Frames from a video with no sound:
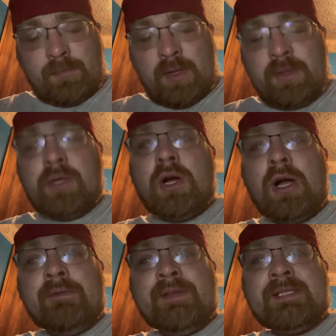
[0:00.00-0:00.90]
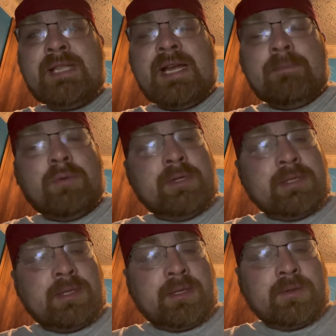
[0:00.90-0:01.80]
the cough is there, boys
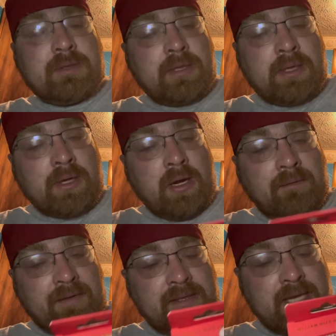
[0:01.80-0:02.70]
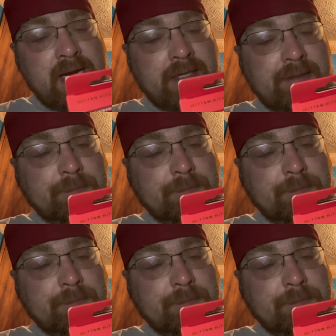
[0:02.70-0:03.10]
and girls. The cough is there.